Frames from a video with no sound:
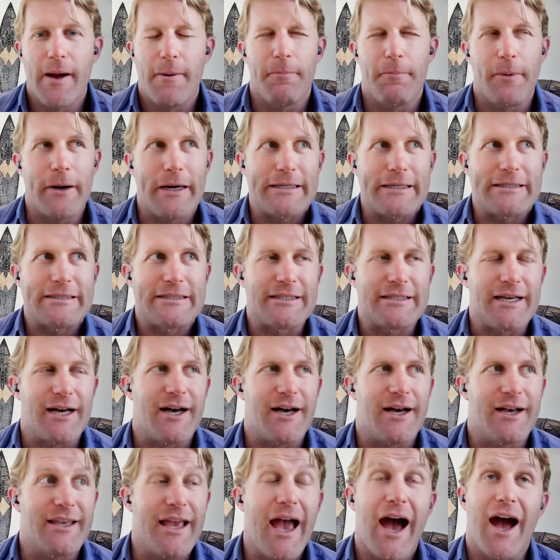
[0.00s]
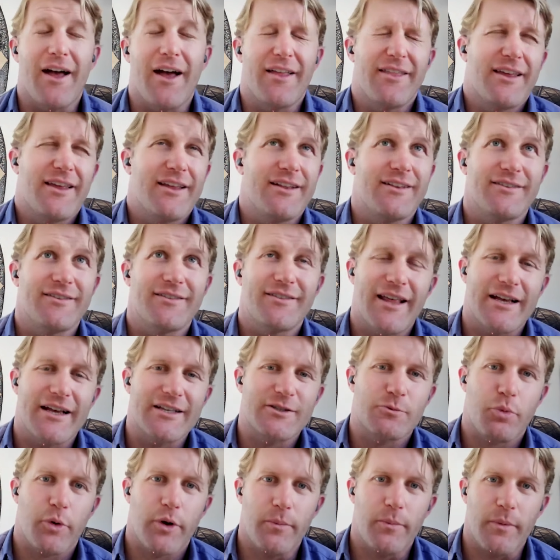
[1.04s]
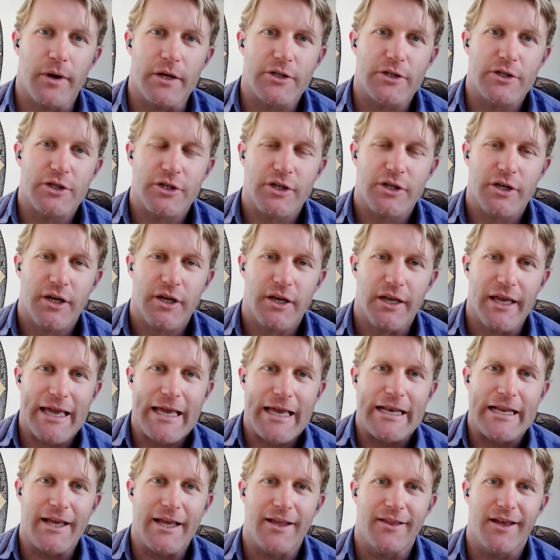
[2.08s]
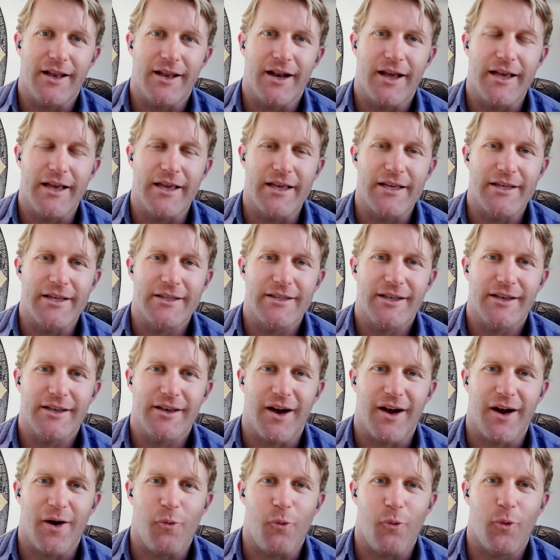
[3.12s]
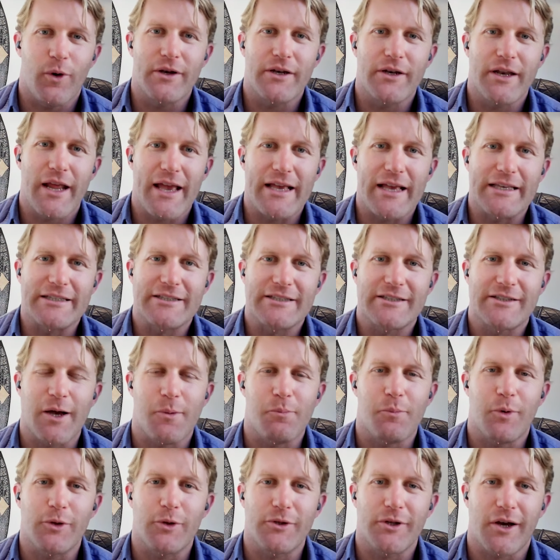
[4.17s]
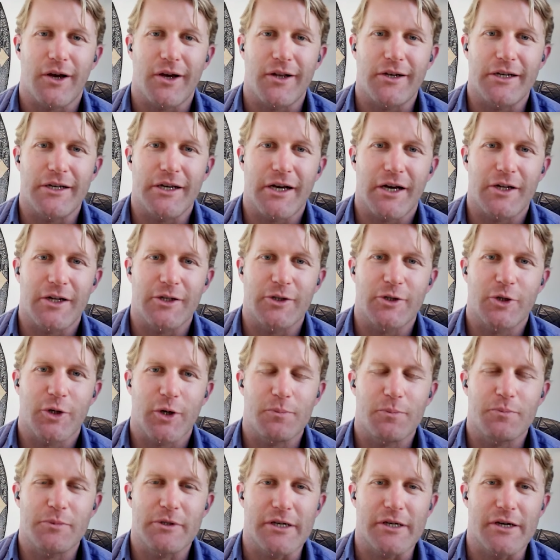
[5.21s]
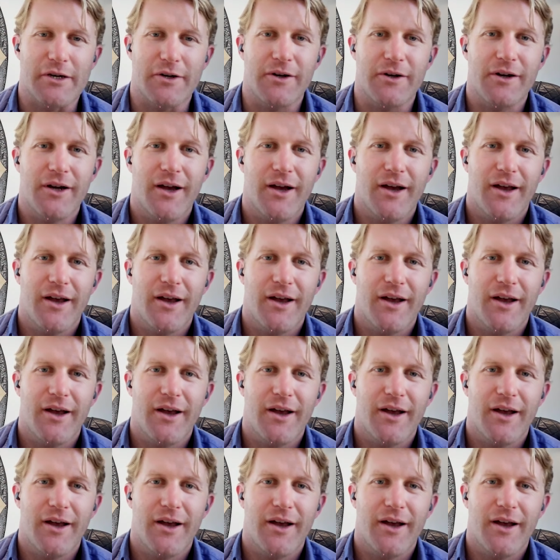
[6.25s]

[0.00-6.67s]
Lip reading: But and then that's pretty much it. And then I one day stumbled on crypto.